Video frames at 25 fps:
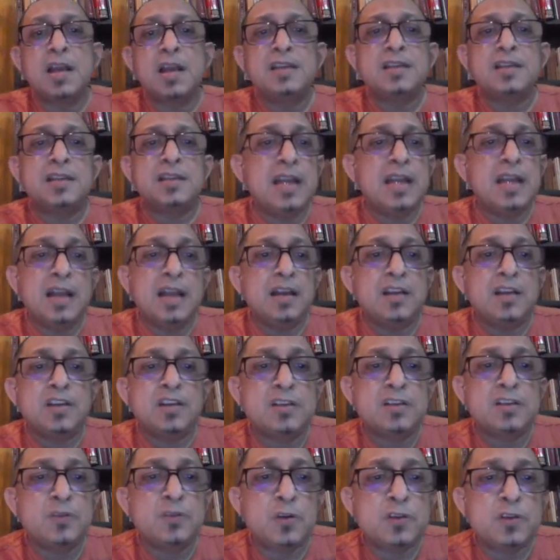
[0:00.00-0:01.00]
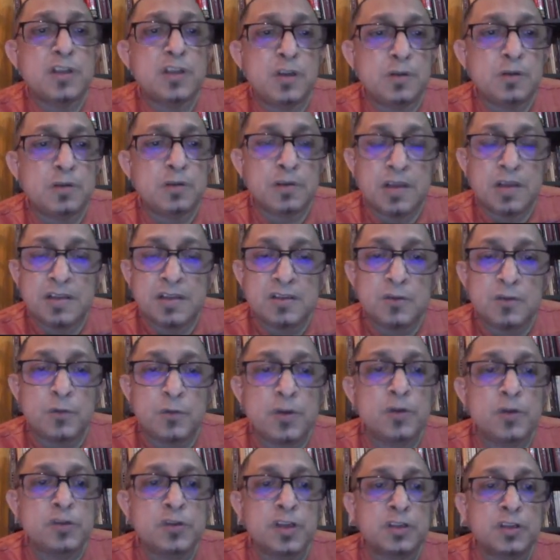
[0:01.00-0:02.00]
He said English is
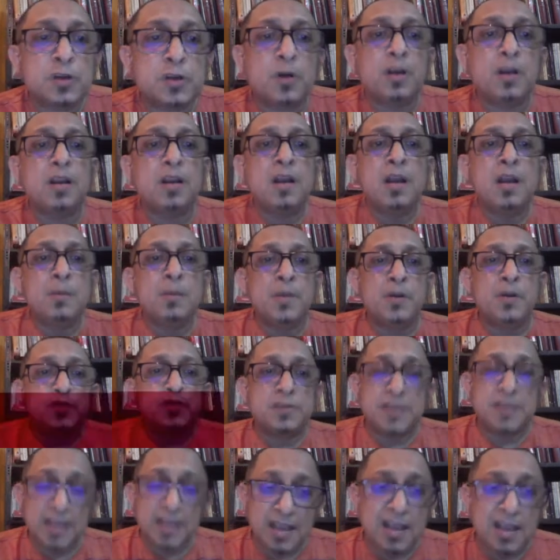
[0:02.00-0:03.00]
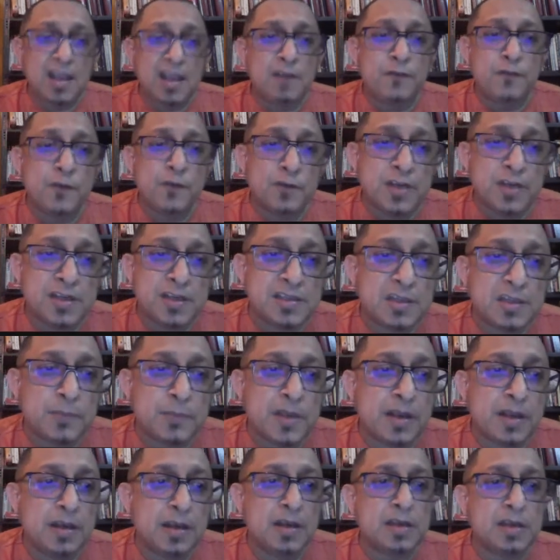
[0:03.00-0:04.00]
no use at all, because A, if you teach
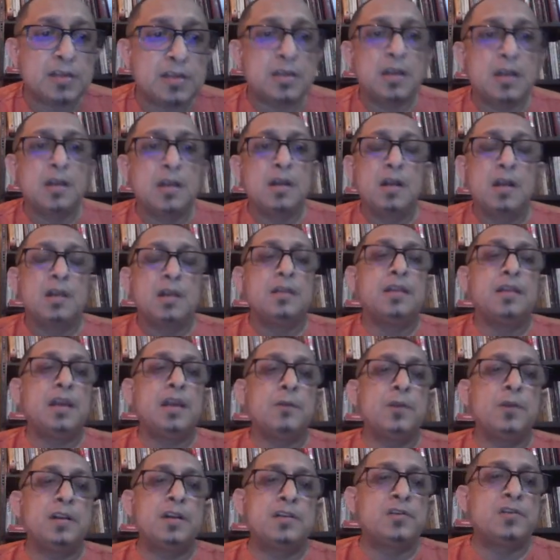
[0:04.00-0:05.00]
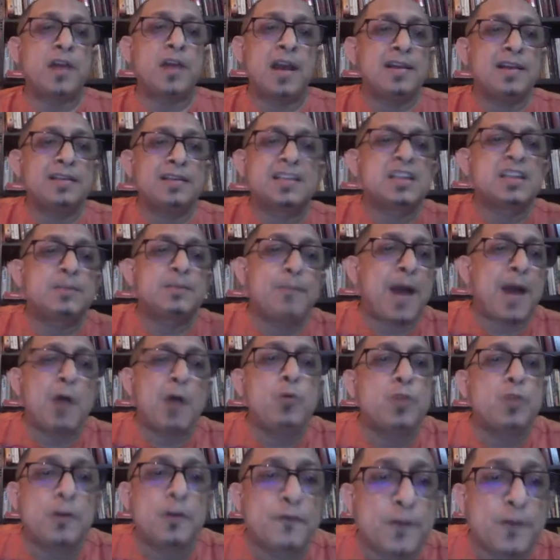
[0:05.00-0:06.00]
them English, they will try and
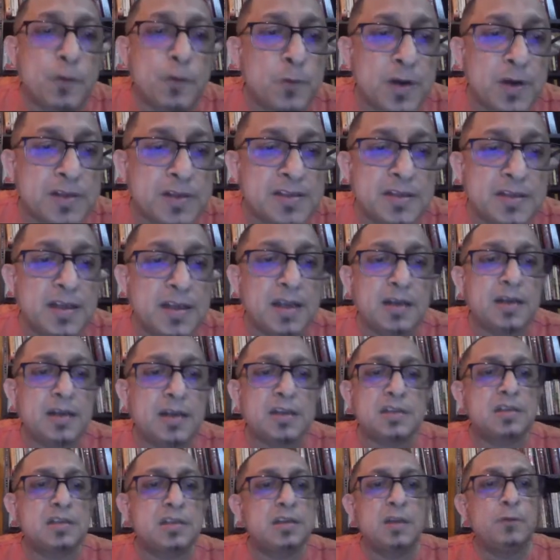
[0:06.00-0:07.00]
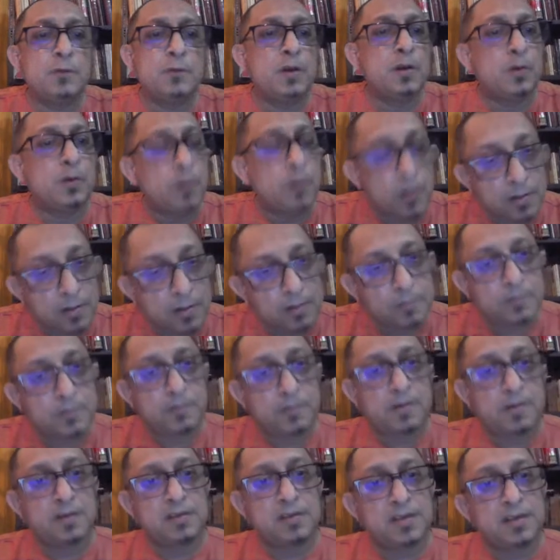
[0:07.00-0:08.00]
spout a few words in English. They will not
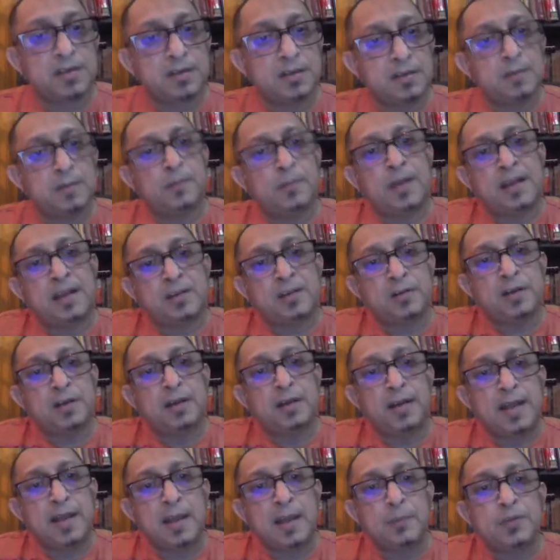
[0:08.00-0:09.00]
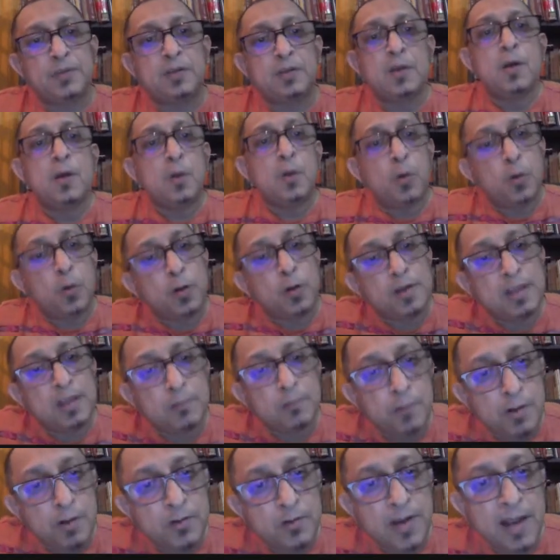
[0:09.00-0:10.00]
consider the matter in depth, or
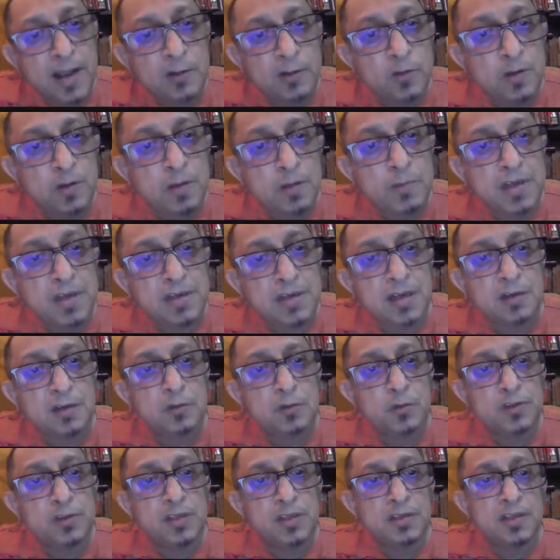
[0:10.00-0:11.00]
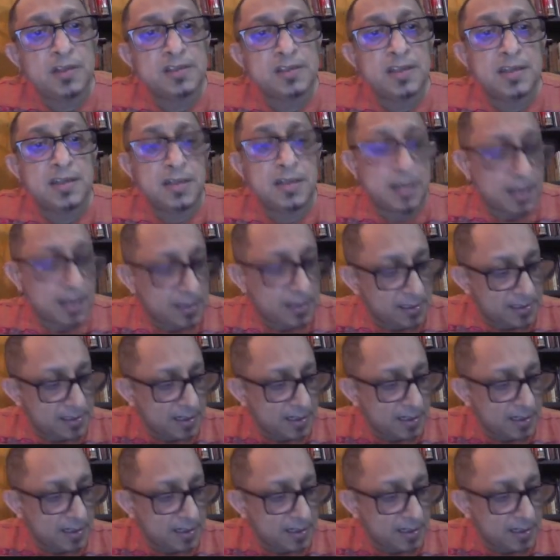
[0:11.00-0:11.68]
they will try to imitate those in the city.